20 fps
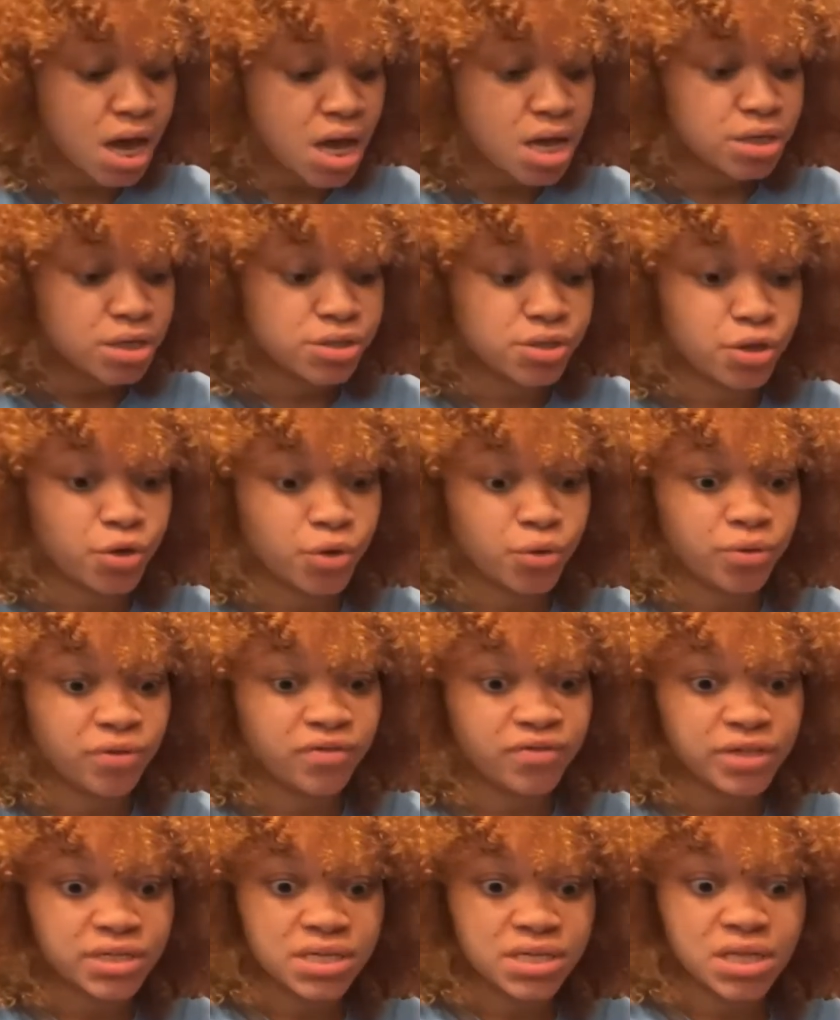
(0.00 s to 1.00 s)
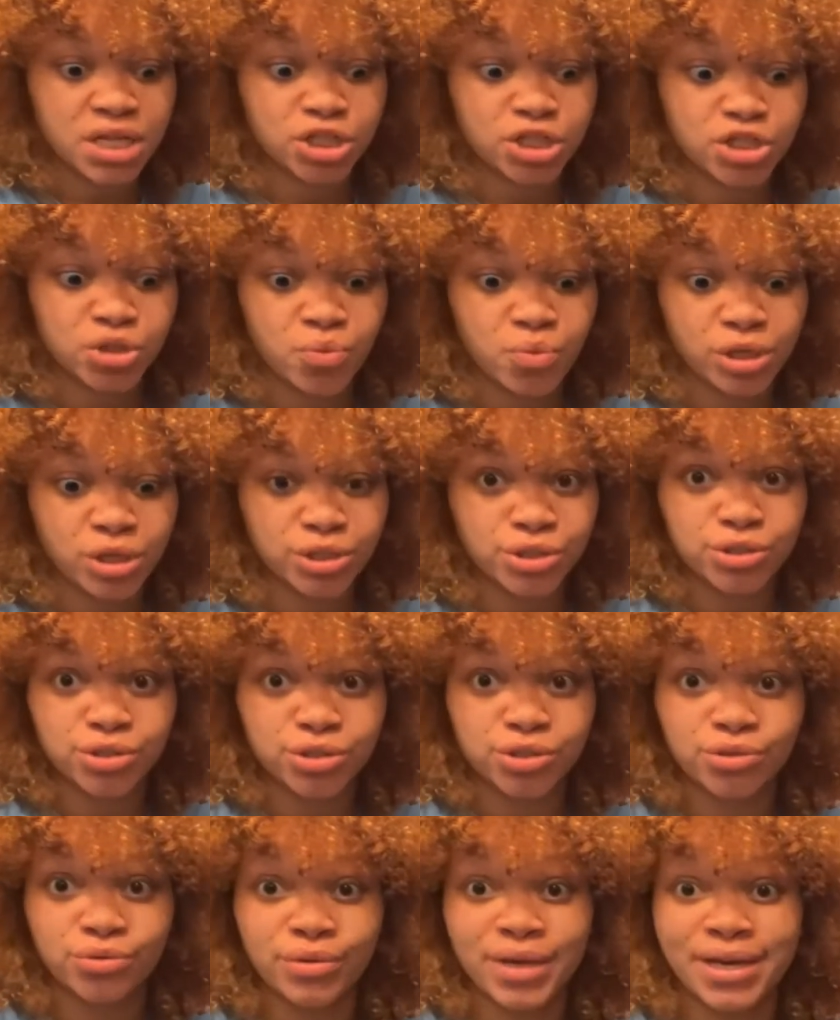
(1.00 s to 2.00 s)
So the first thing that you want to
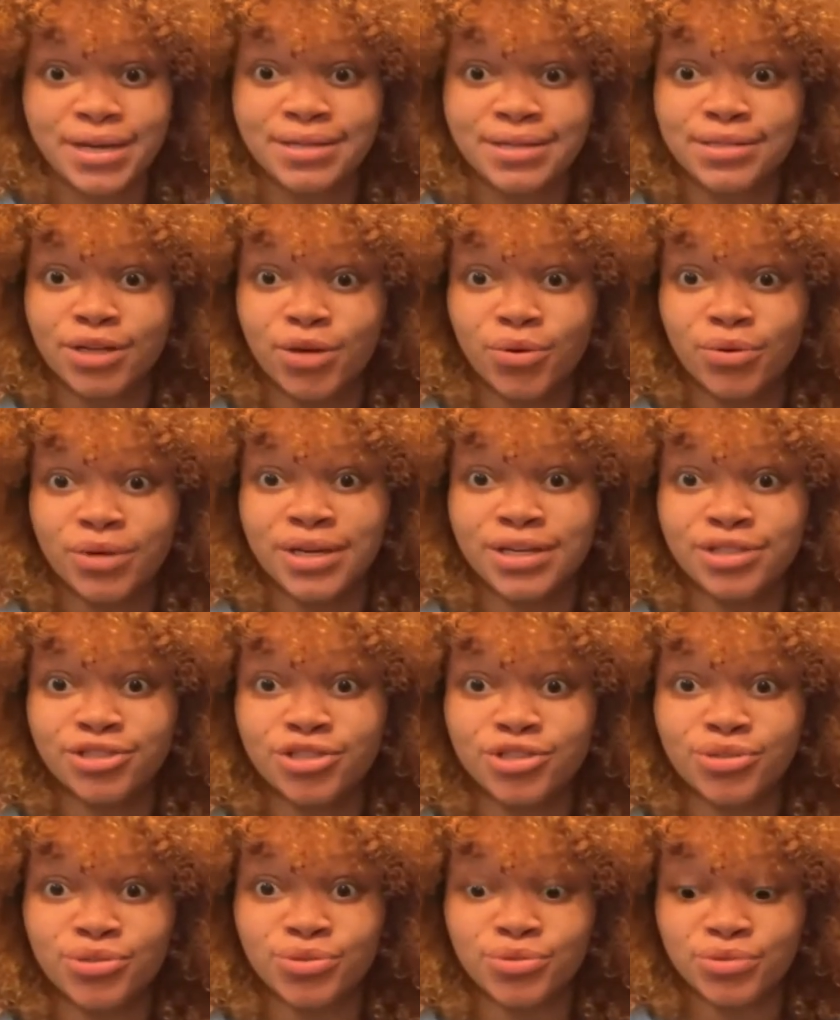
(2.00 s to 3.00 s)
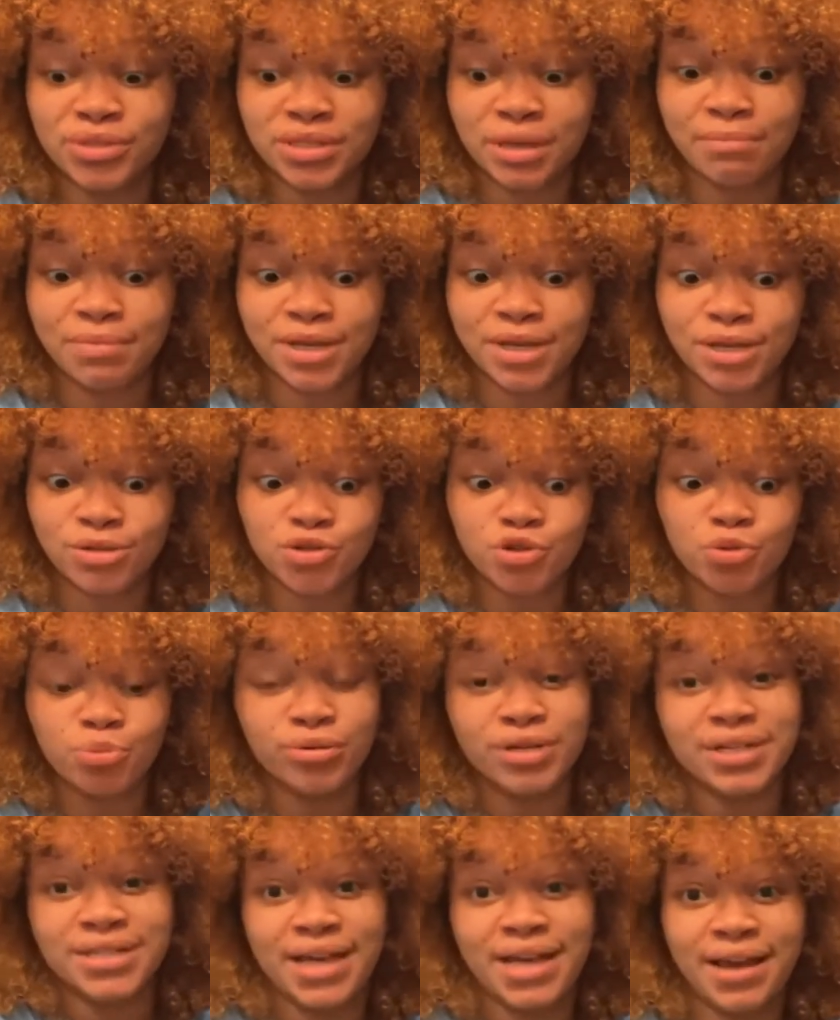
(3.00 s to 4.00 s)
do is go get you something to
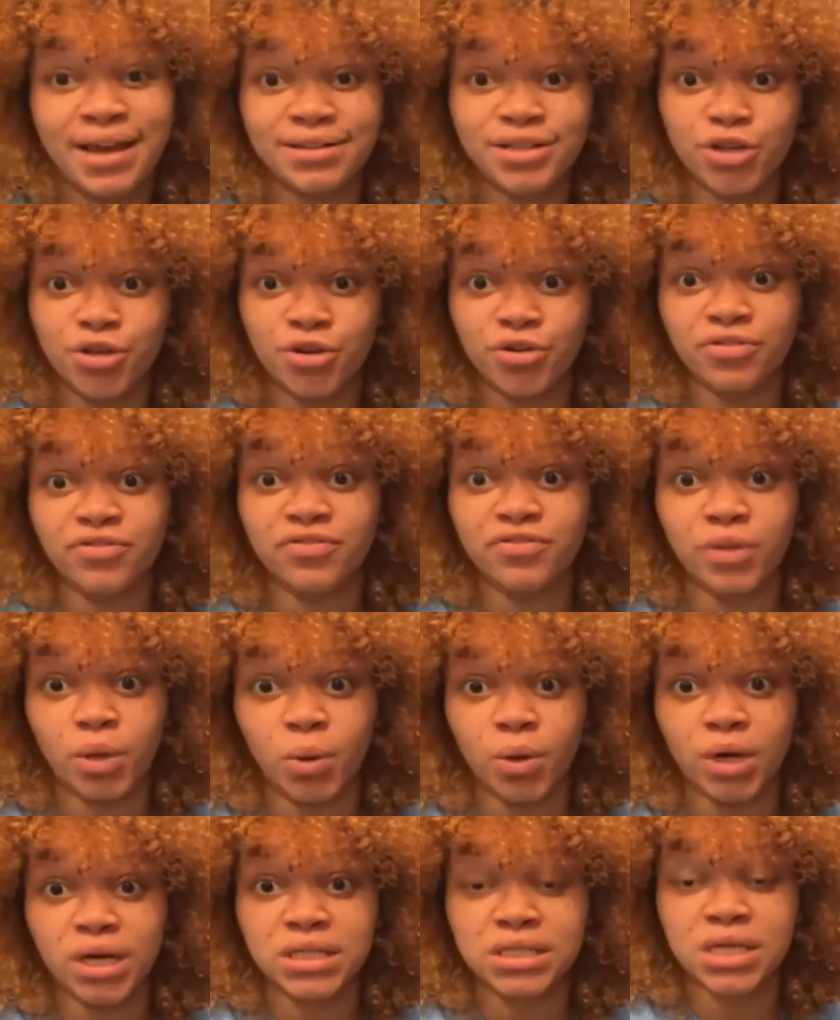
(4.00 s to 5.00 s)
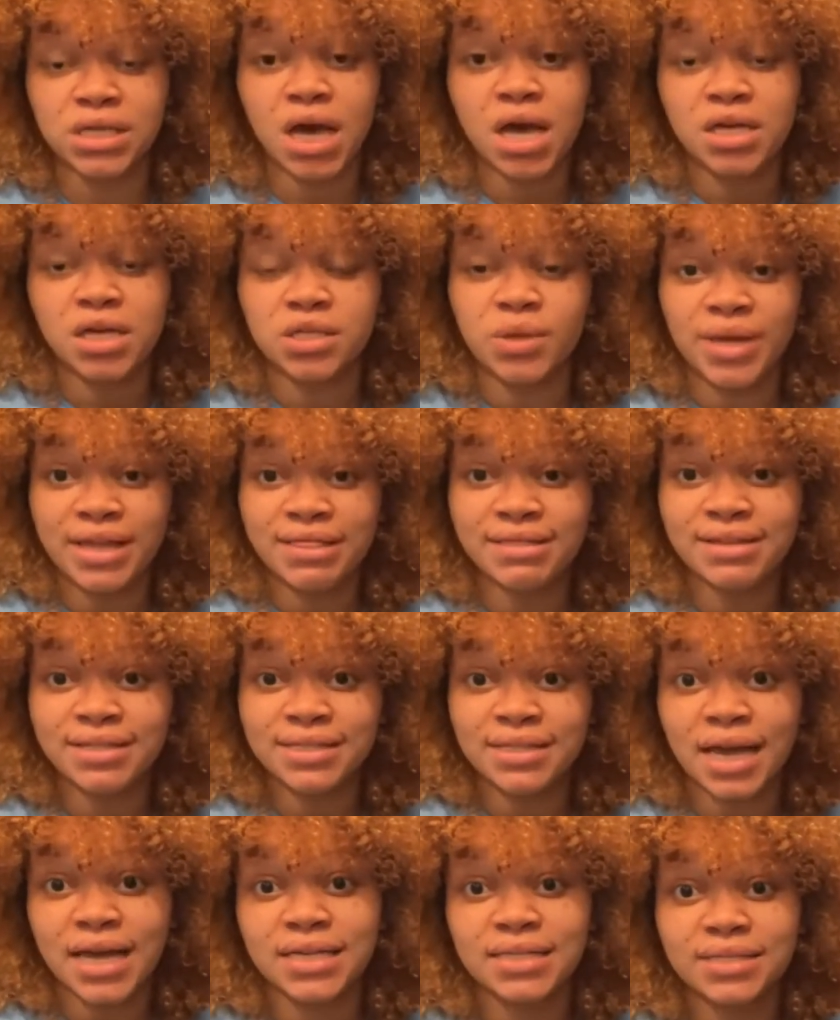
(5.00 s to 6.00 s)
protect your floors. So in this
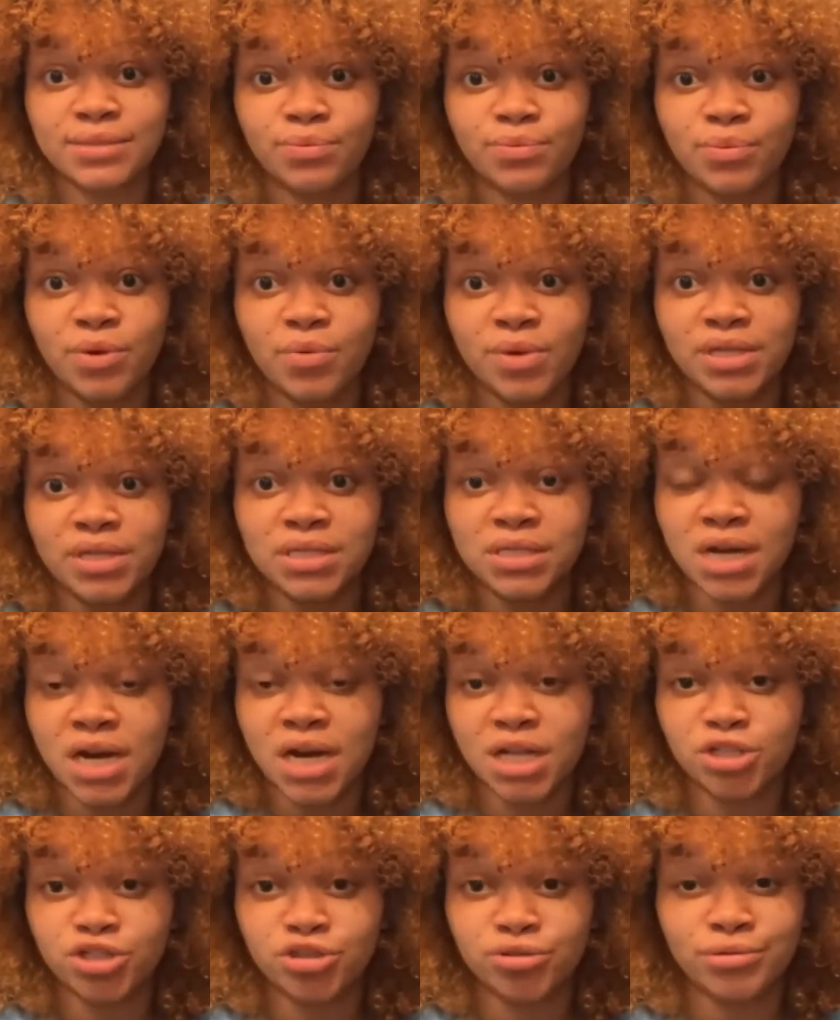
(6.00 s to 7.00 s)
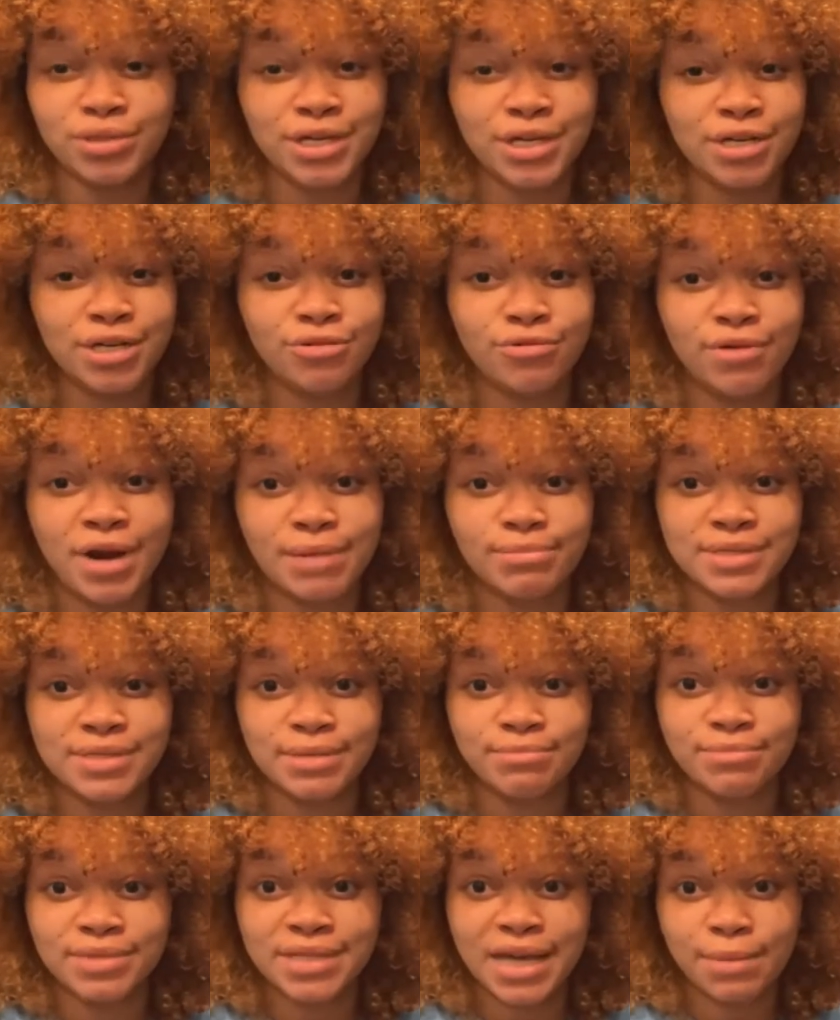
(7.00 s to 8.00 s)
case, we went to Dollar Tree, grabbed
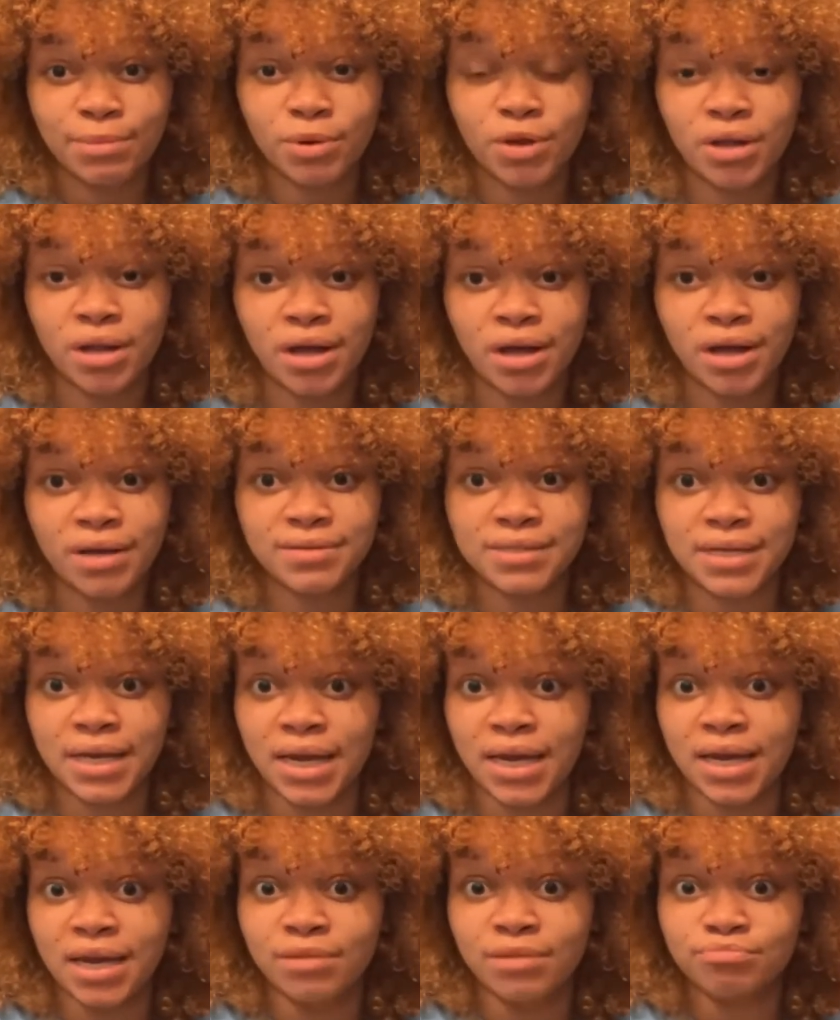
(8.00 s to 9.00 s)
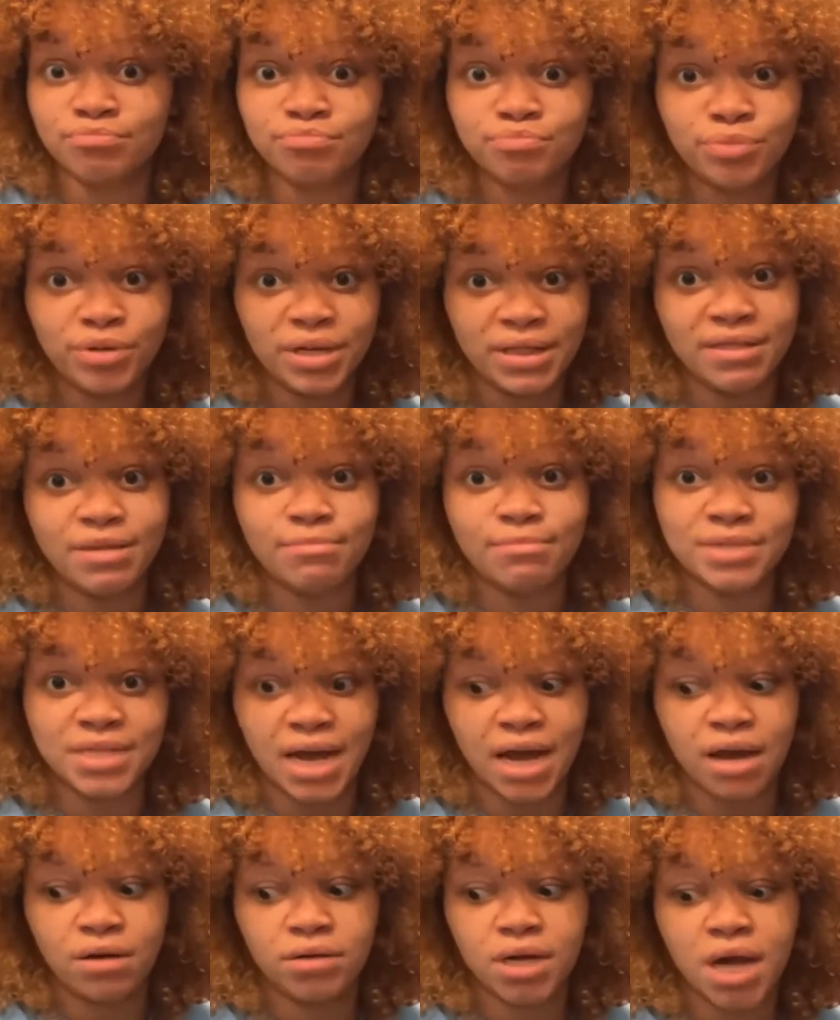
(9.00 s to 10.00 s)
some tablecloths and put them
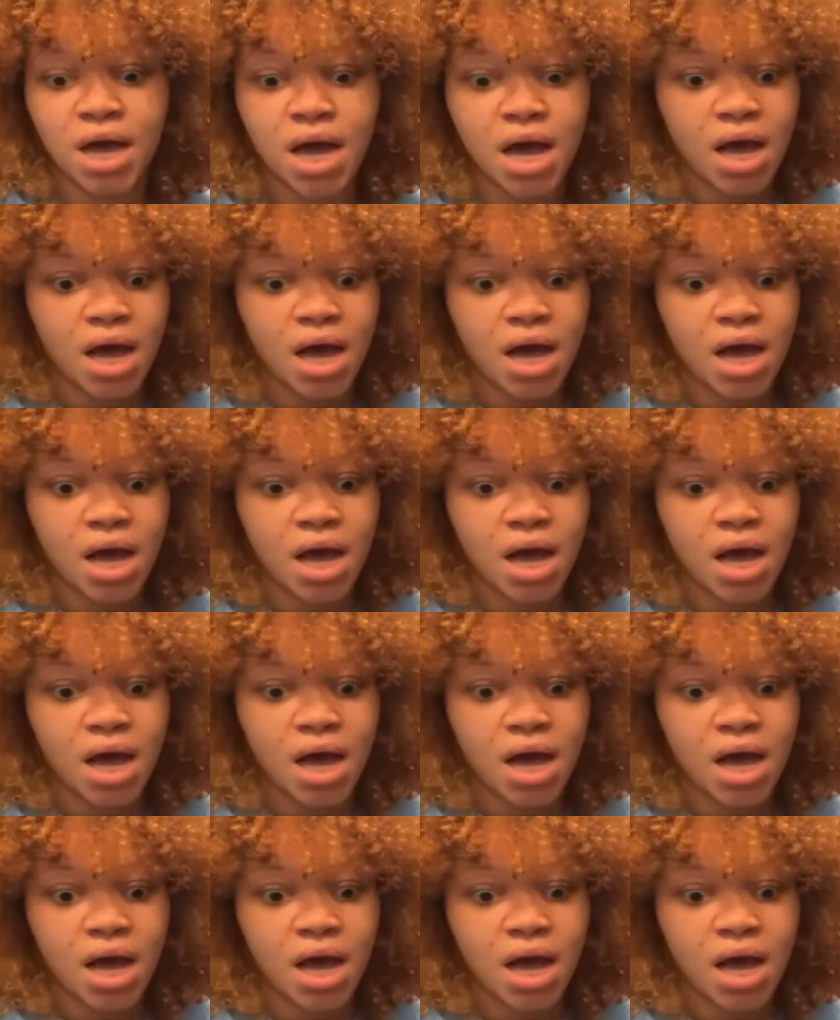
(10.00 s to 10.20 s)
down.